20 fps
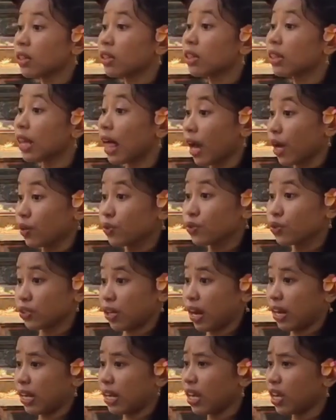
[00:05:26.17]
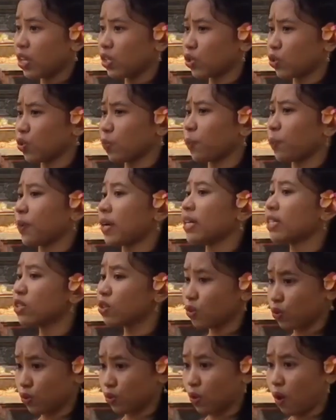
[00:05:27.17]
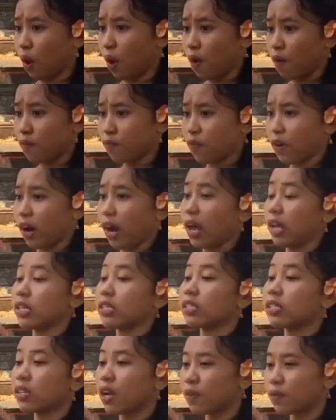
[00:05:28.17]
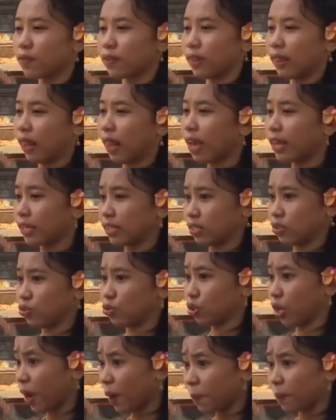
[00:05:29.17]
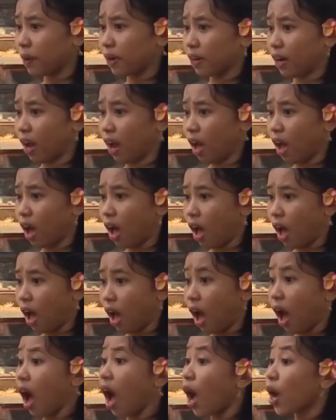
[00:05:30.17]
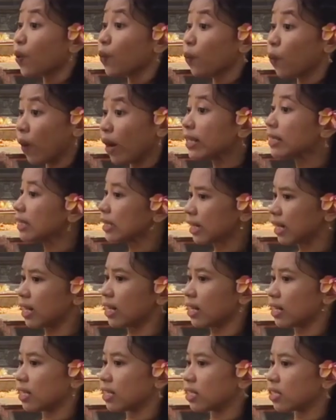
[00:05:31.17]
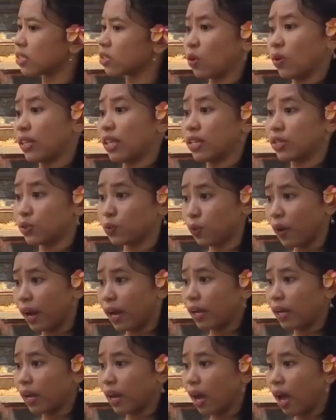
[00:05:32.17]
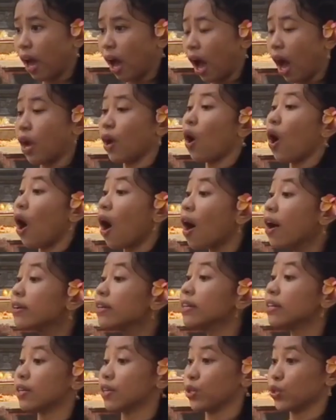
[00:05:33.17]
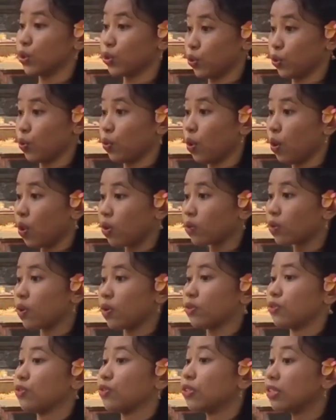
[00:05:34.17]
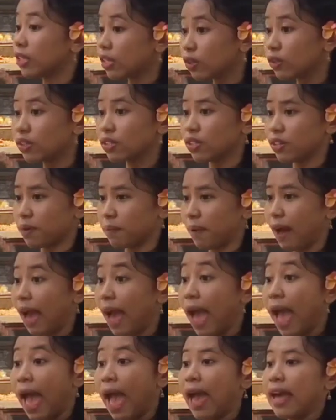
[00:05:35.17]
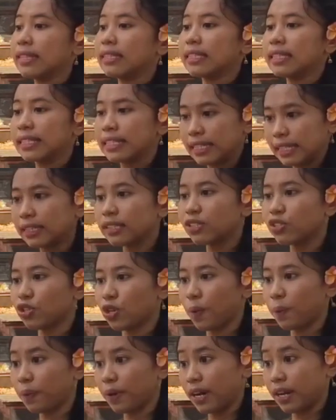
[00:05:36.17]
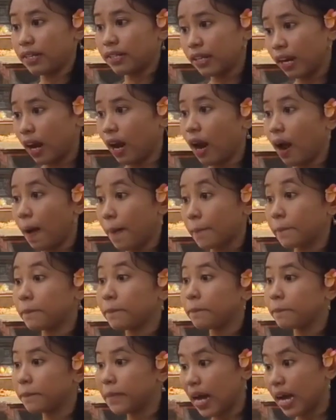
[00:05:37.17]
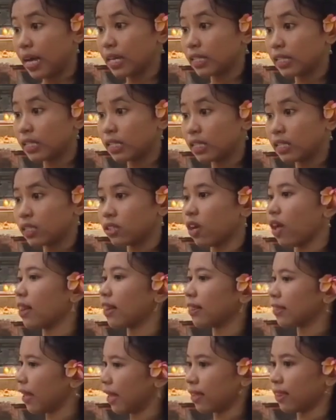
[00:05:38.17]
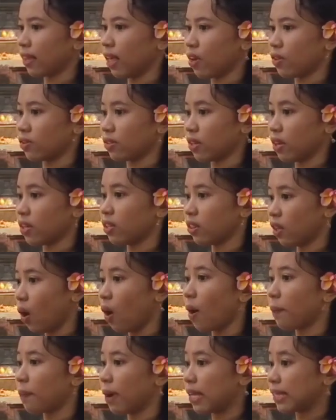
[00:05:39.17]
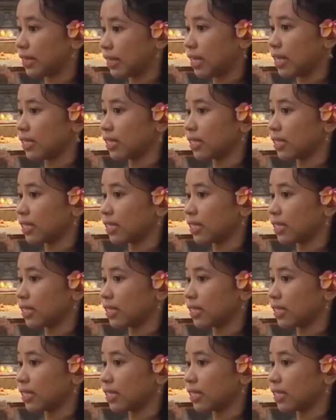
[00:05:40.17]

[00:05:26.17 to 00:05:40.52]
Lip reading: Lion Shari is too precious for a servant like Jayaprana. I want her, so that's why I ordered you go to Telutrima and kill Jayaprana there. But not let Lion Shari know about this,